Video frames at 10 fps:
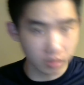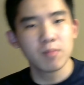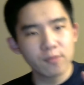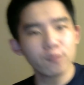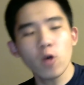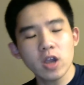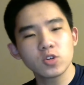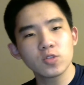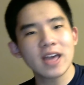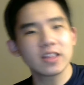But before I
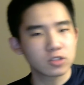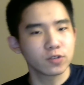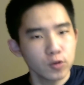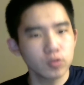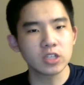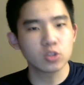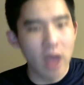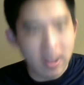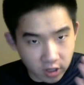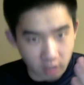do that, there's a few things you
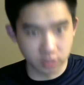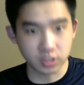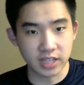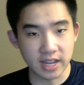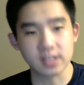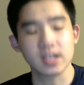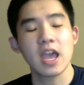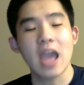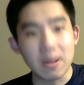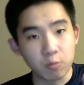have to understand,
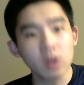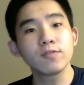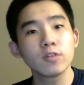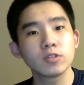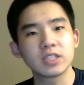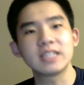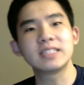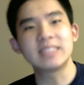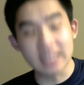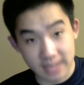and one of those
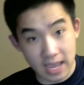things is